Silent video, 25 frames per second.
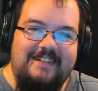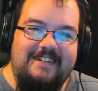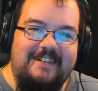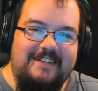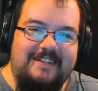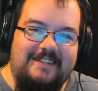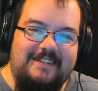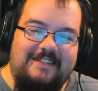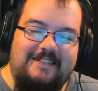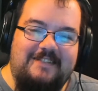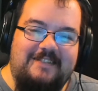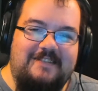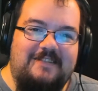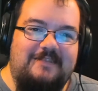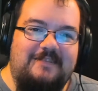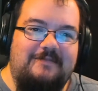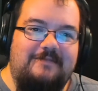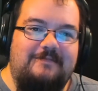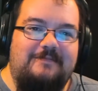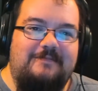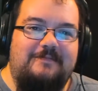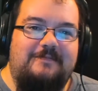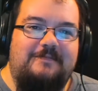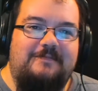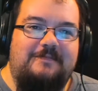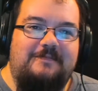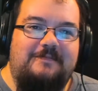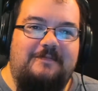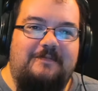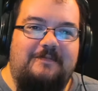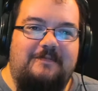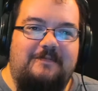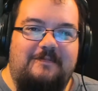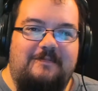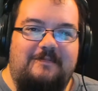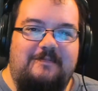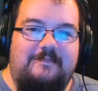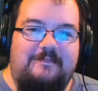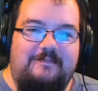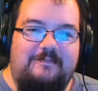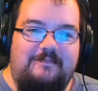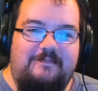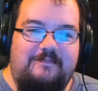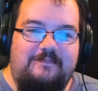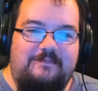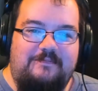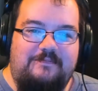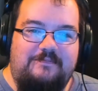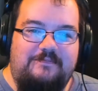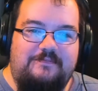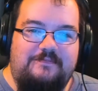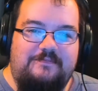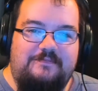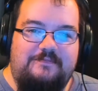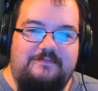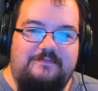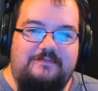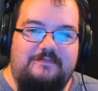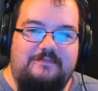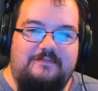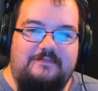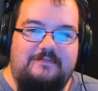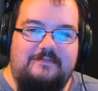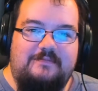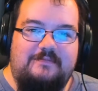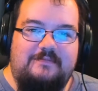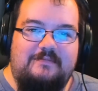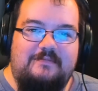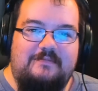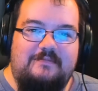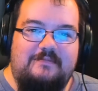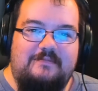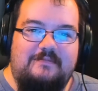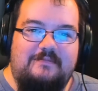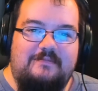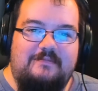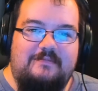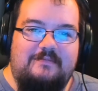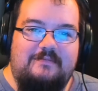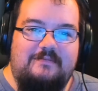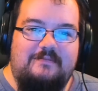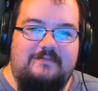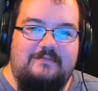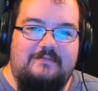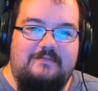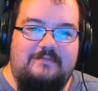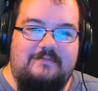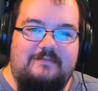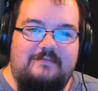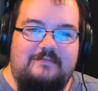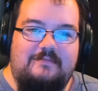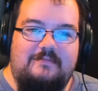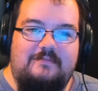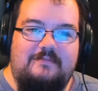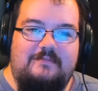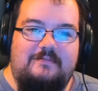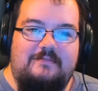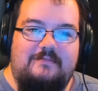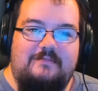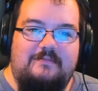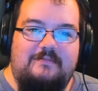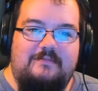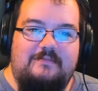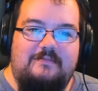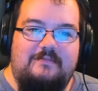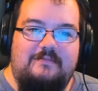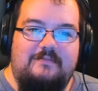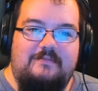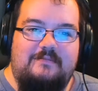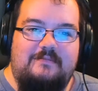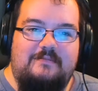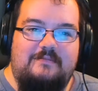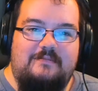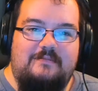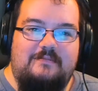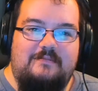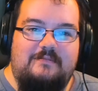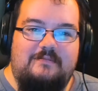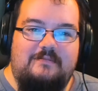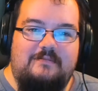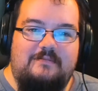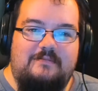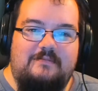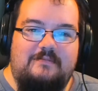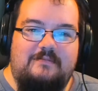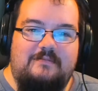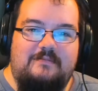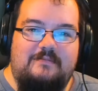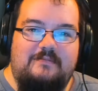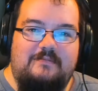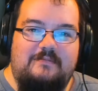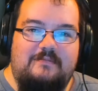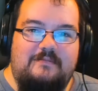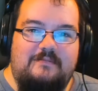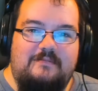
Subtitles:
(silence)